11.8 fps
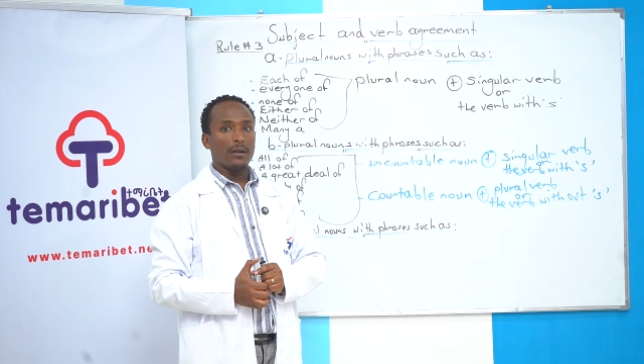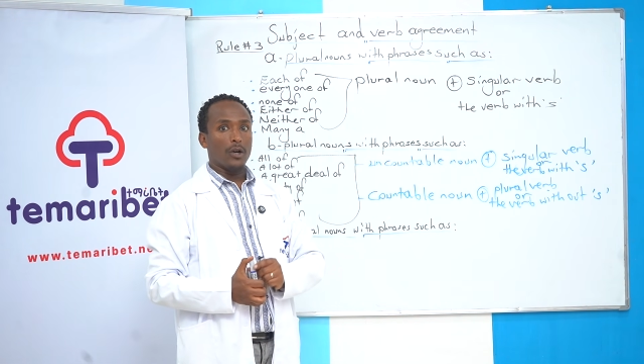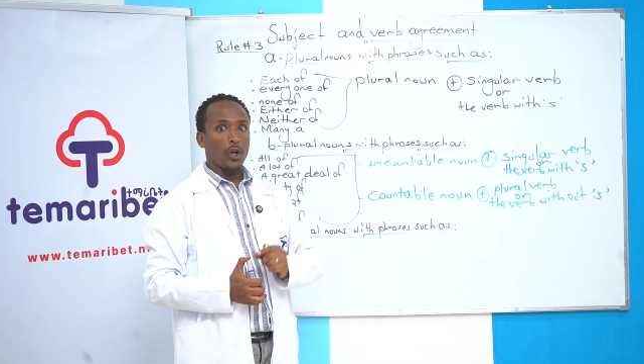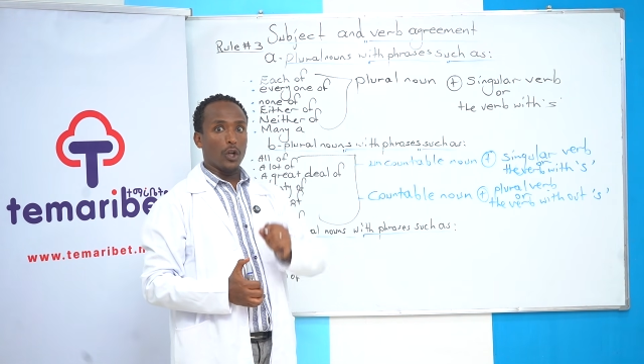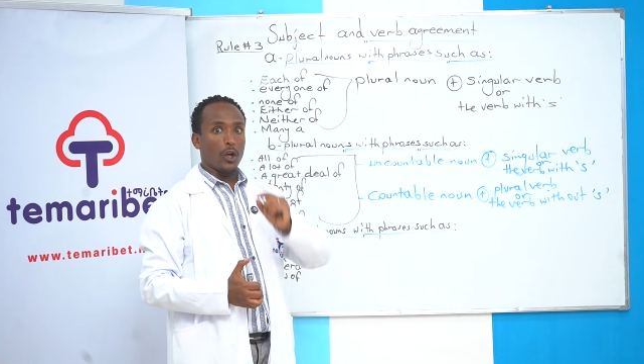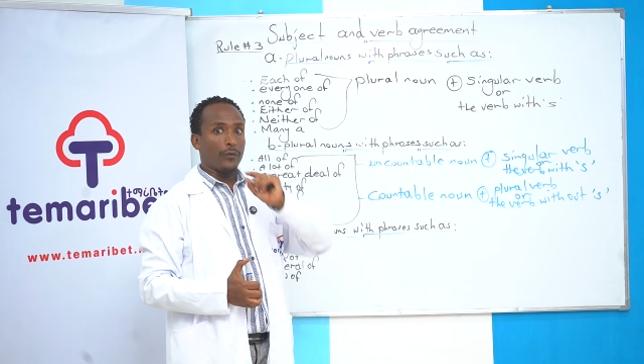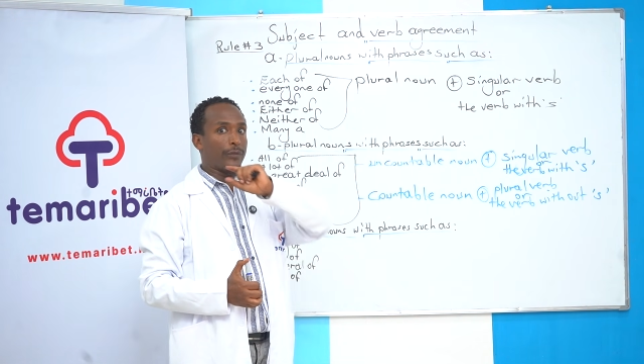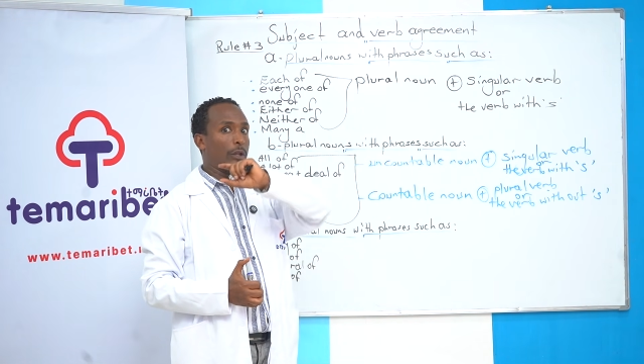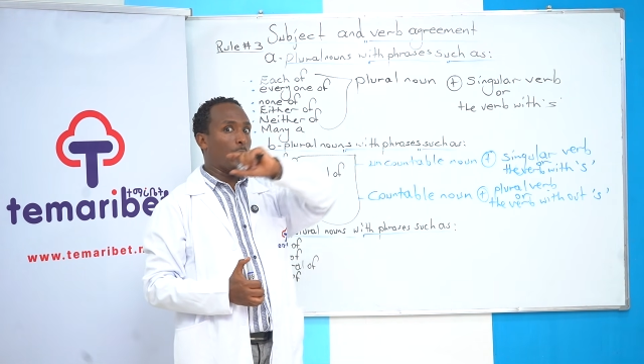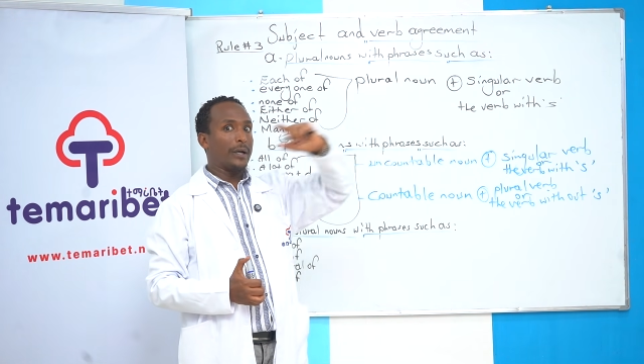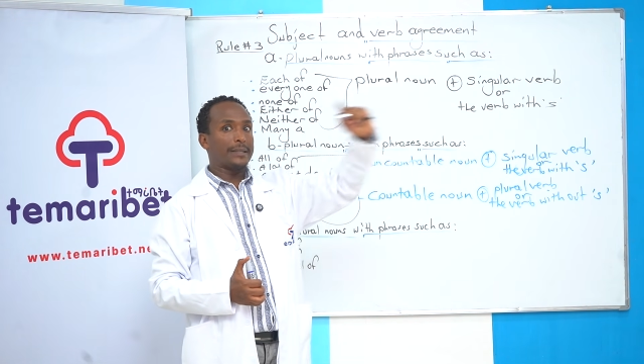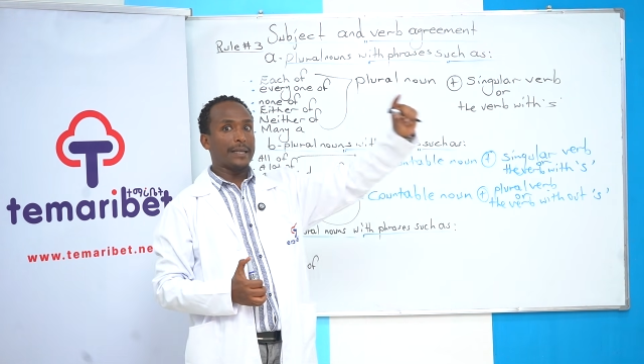All of the
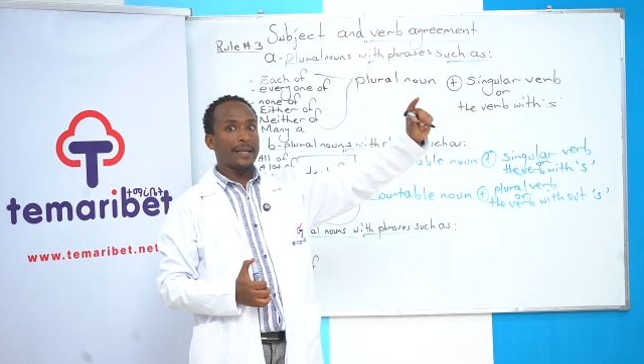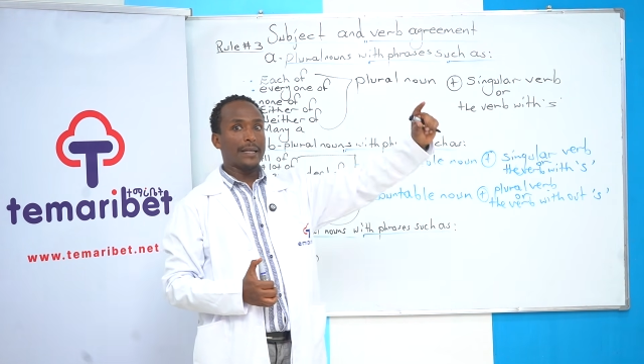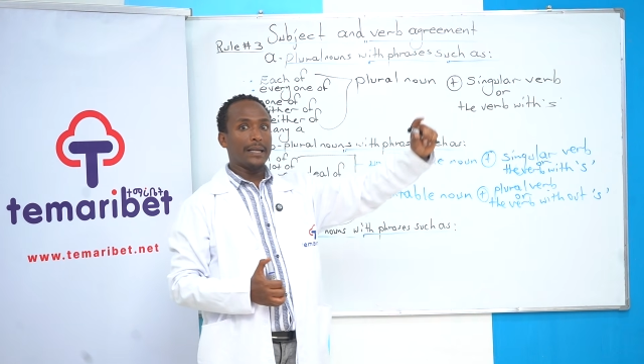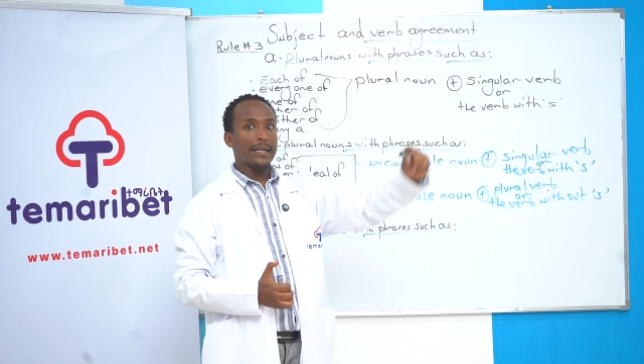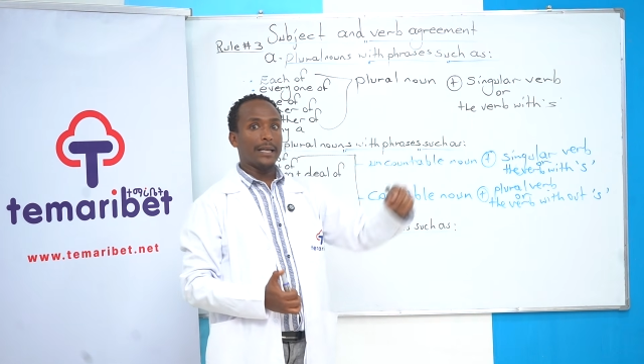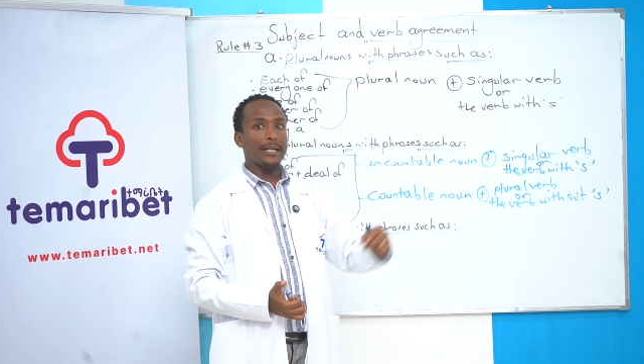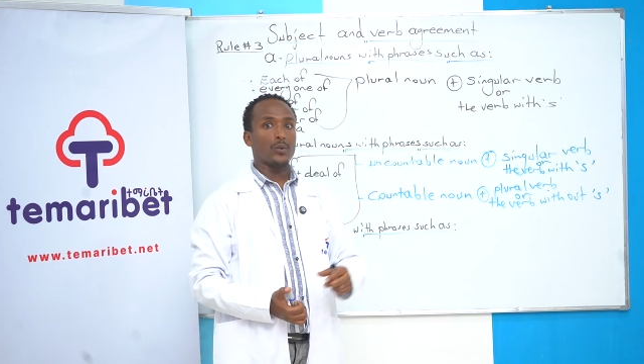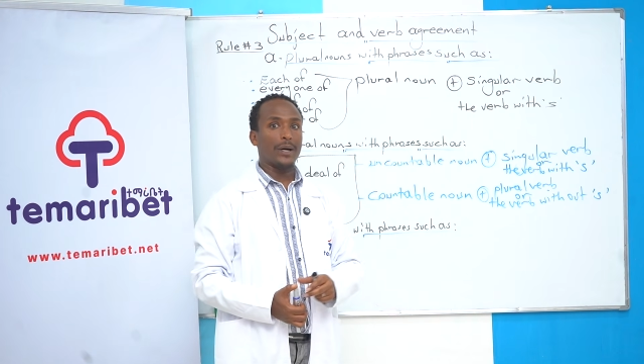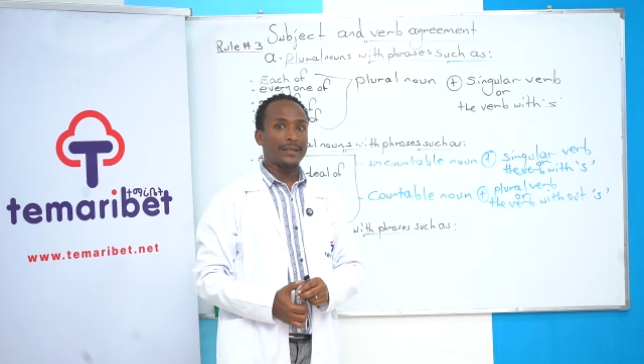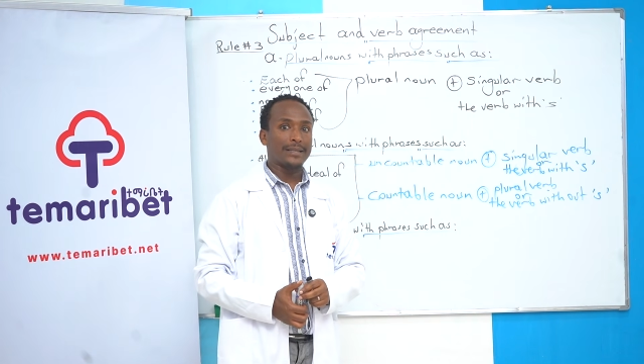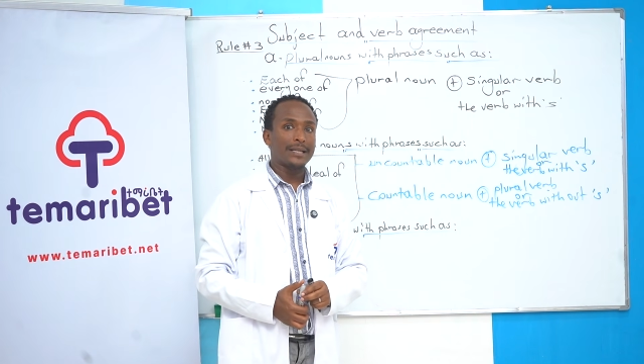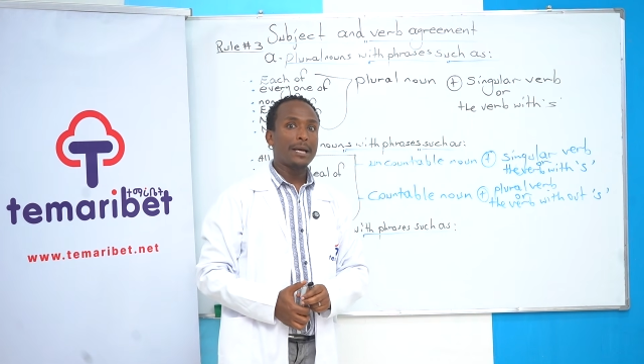water is
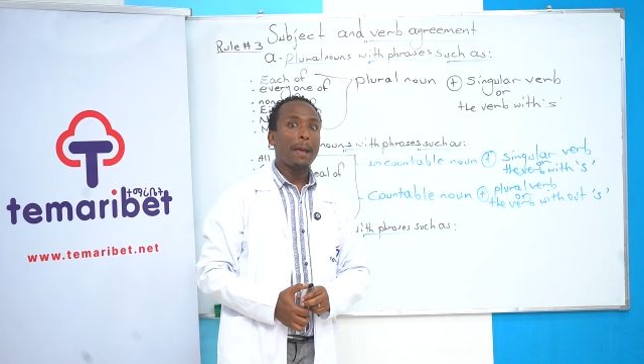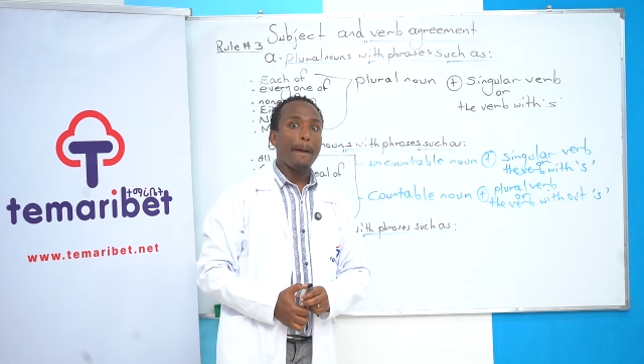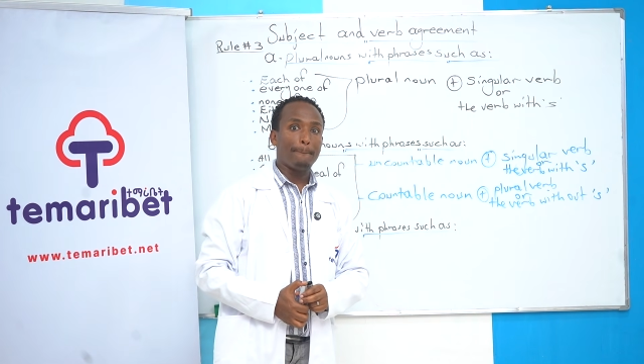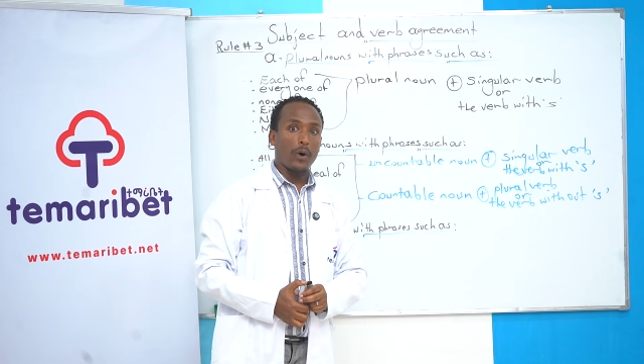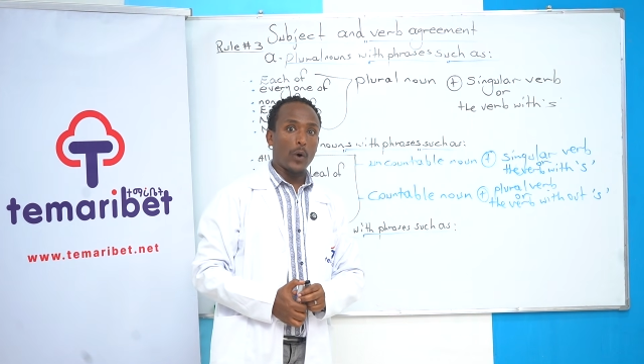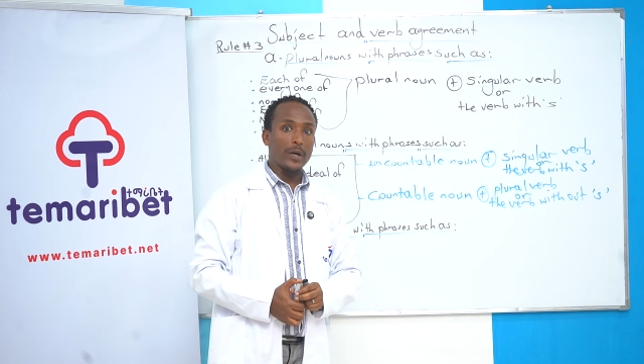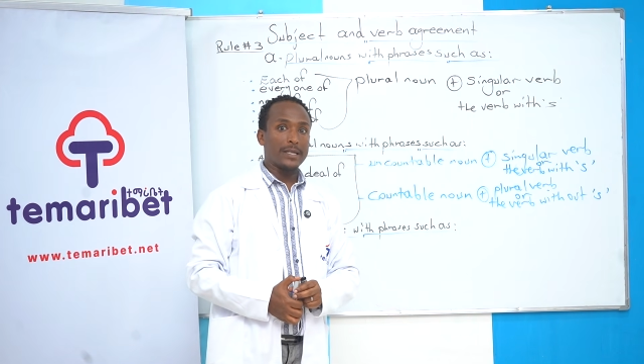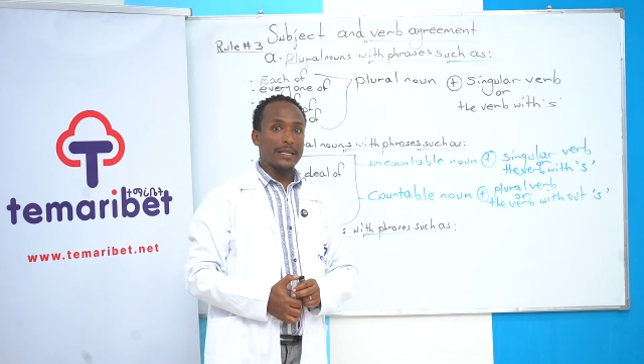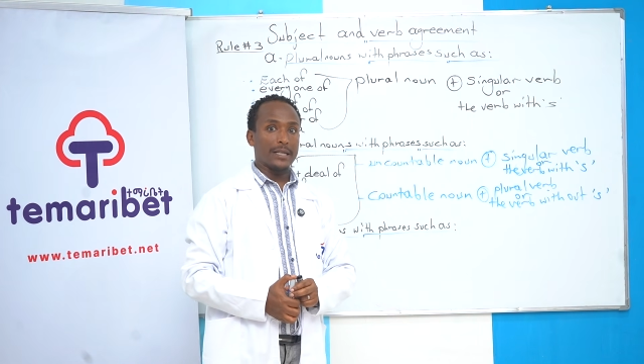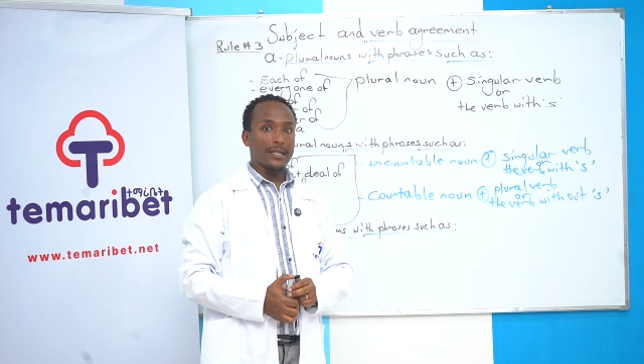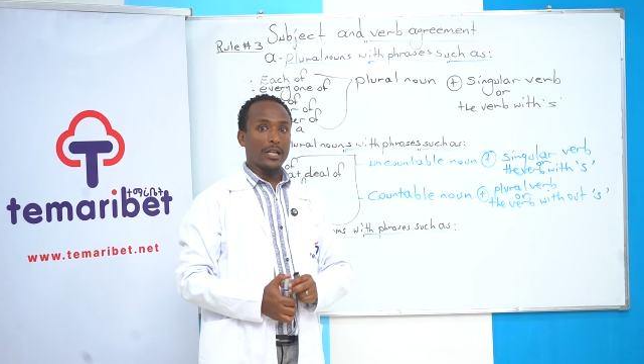what? Poisoned.